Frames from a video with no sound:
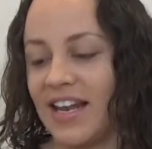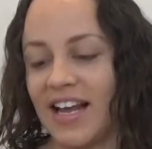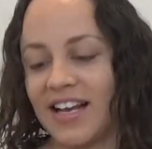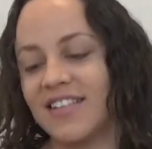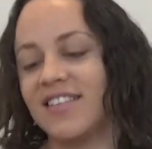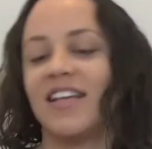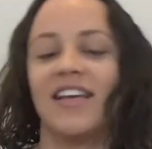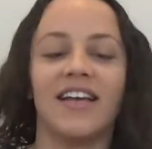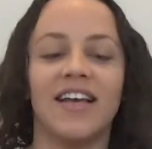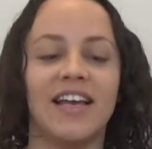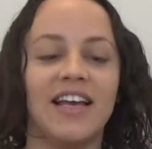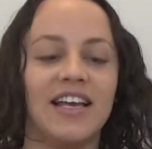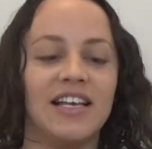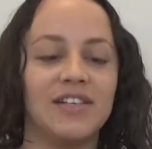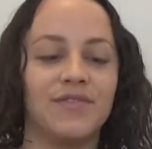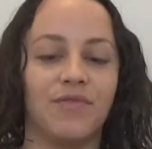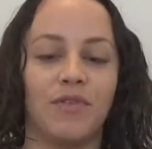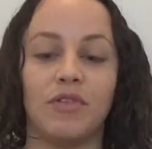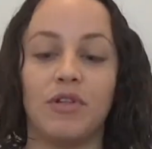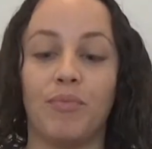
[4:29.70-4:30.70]
next thing
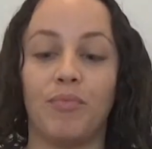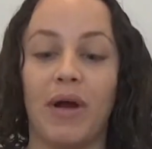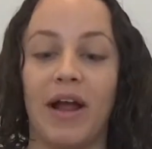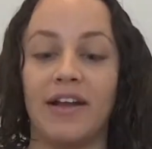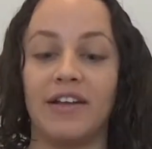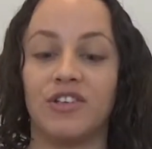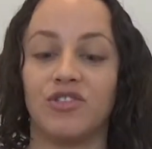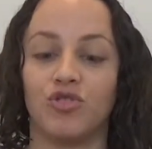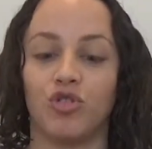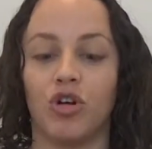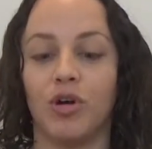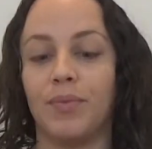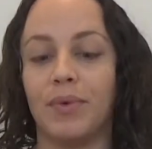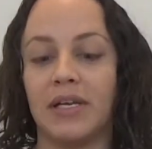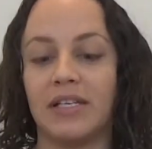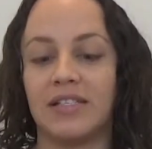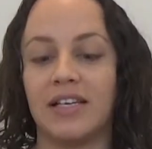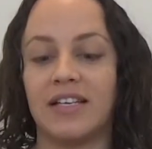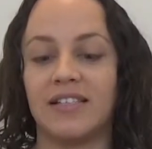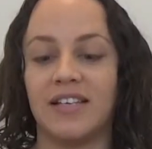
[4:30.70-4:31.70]
is from the brand
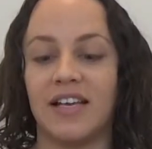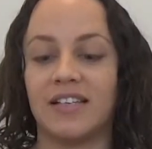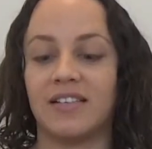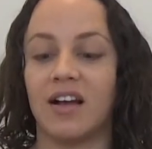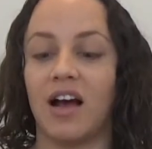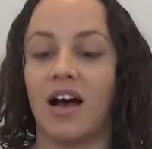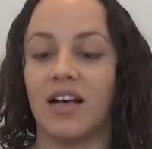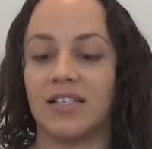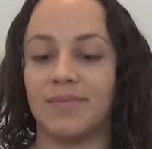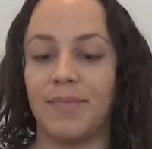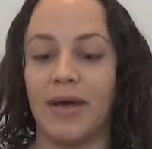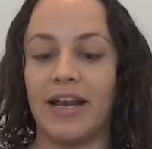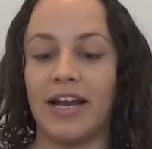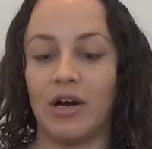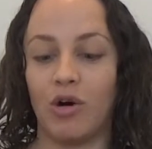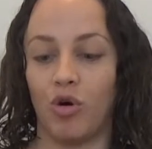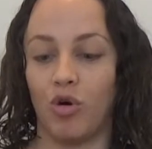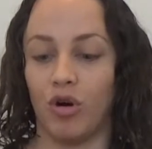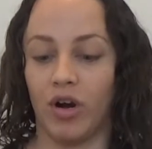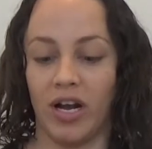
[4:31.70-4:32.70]
Sorbus. It says
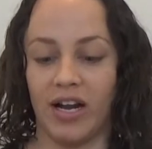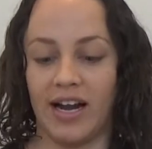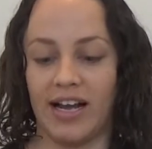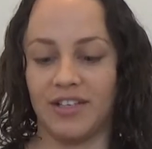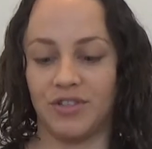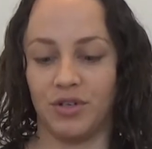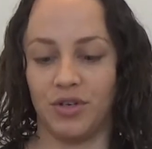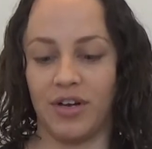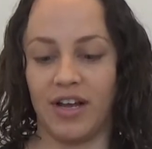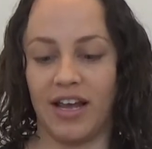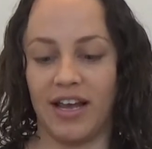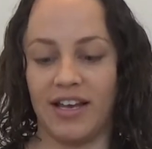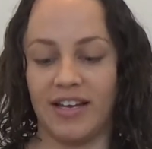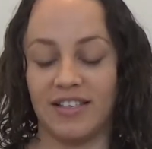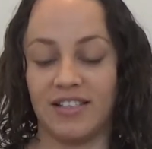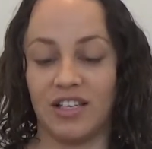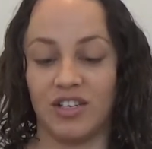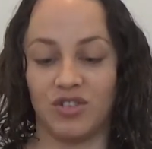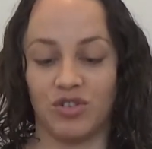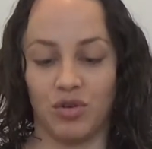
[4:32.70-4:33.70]
cosmetic organizer
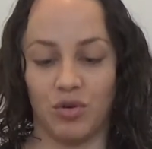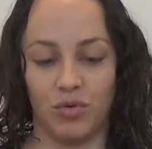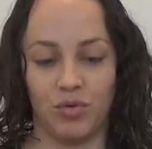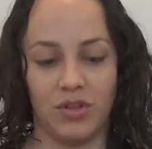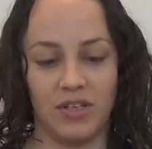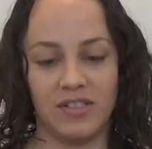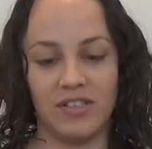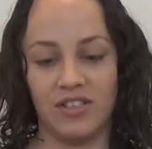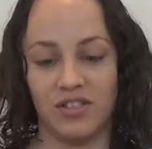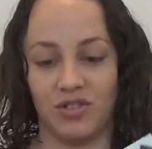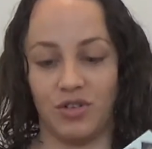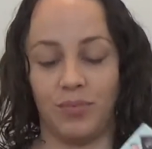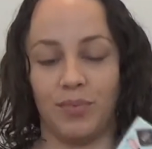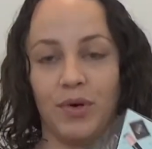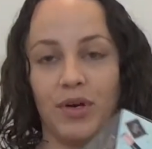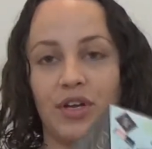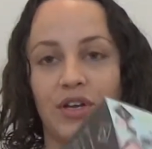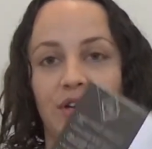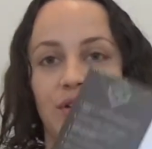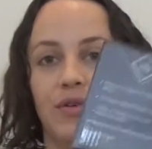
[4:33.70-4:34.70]
case. So this is
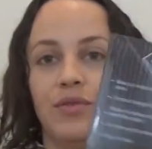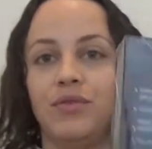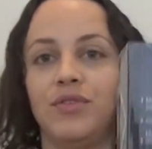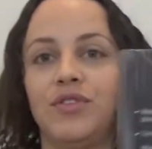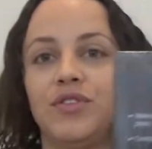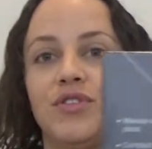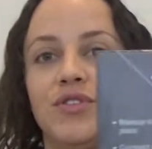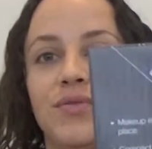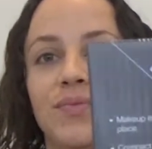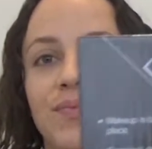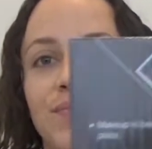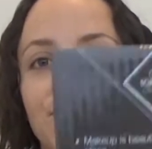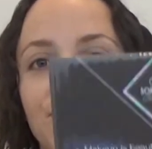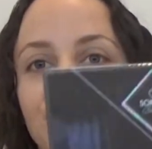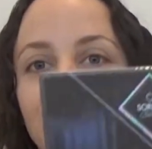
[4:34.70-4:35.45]
super cute.